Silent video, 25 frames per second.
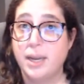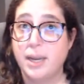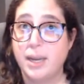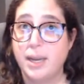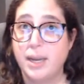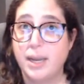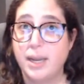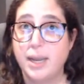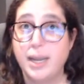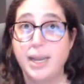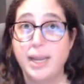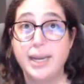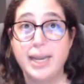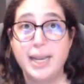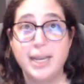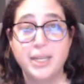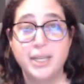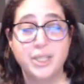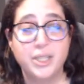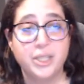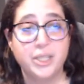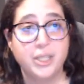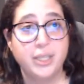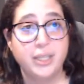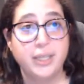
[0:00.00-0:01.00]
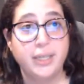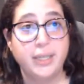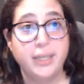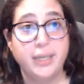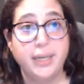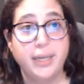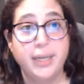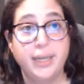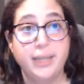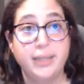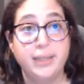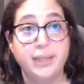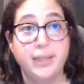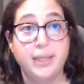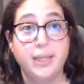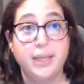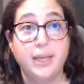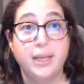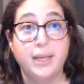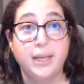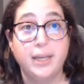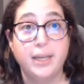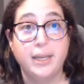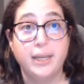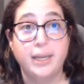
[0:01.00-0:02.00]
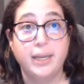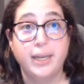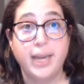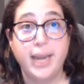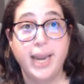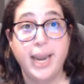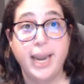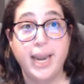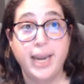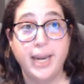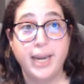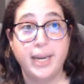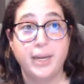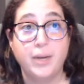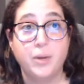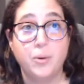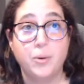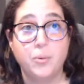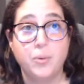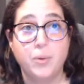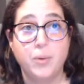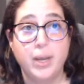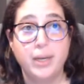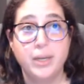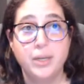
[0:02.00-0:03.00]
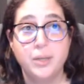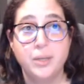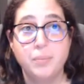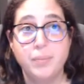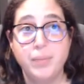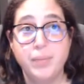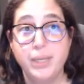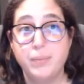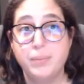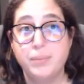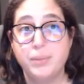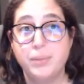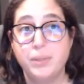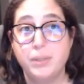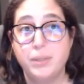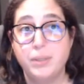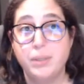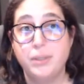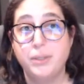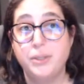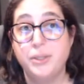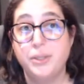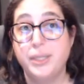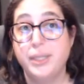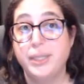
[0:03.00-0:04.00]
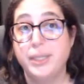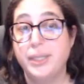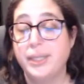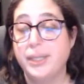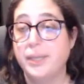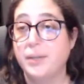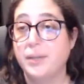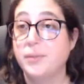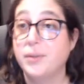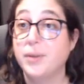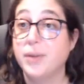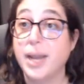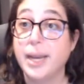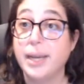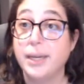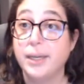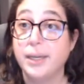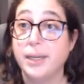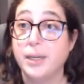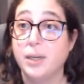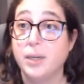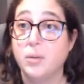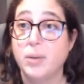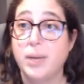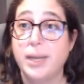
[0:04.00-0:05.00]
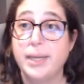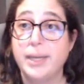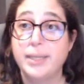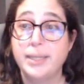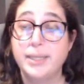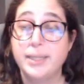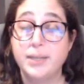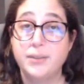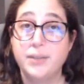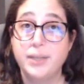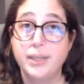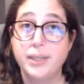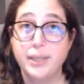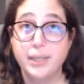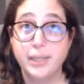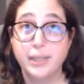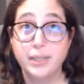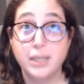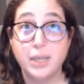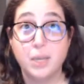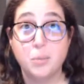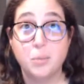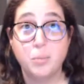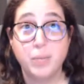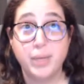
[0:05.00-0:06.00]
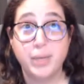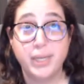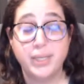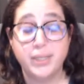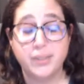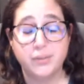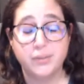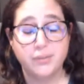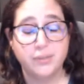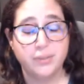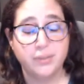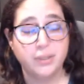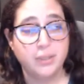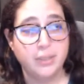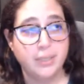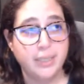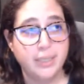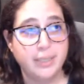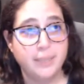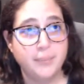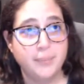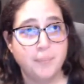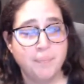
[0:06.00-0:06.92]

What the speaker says: I actually had thought, hey, why are people looting and rioting? Why is everything not peaceful? And,